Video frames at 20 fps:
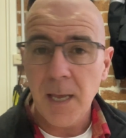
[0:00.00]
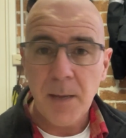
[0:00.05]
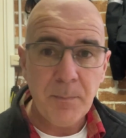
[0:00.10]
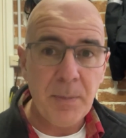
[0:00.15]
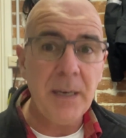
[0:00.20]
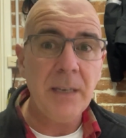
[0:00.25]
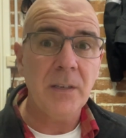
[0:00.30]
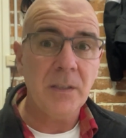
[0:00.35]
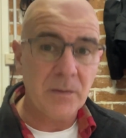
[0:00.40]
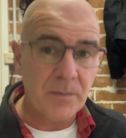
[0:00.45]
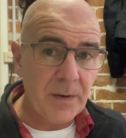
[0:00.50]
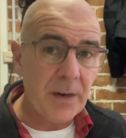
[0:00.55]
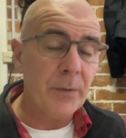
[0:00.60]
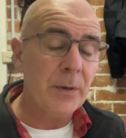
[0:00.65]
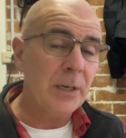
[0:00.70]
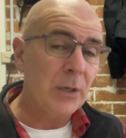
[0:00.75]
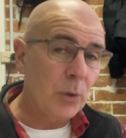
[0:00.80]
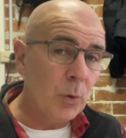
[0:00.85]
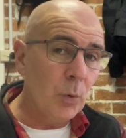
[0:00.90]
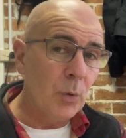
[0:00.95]
Peter's
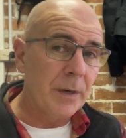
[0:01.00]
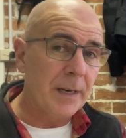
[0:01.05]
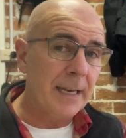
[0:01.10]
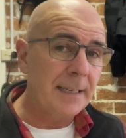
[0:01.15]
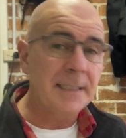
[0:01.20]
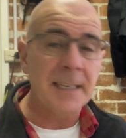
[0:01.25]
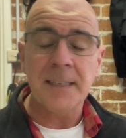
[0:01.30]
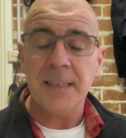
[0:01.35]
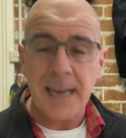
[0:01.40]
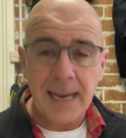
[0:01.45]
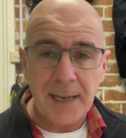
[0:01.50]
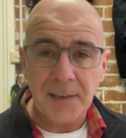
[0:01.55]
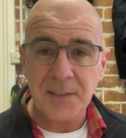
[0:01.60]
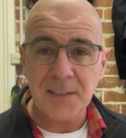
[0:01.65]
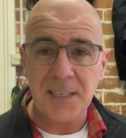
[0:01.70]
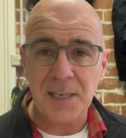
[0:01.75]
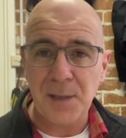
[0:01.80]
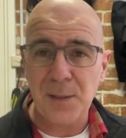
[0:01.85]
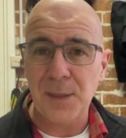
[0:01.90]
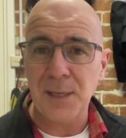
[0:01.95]
very good at
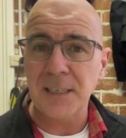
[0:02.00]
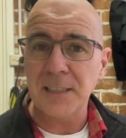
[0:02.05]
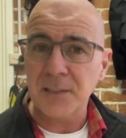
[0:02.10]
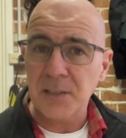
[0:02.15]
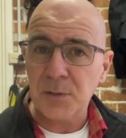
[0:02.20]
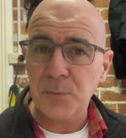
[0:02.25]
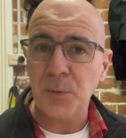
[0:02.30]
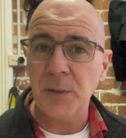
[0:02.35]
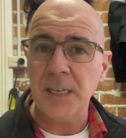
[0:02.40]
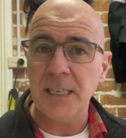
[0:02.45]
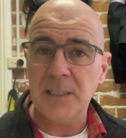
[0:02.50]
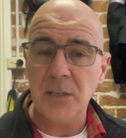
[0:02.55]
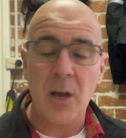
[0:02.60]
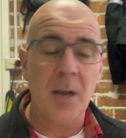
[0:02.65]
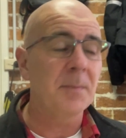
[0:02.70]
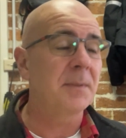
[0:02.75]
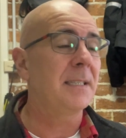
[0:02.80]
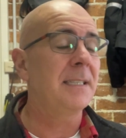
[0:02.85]
denouncing things three times.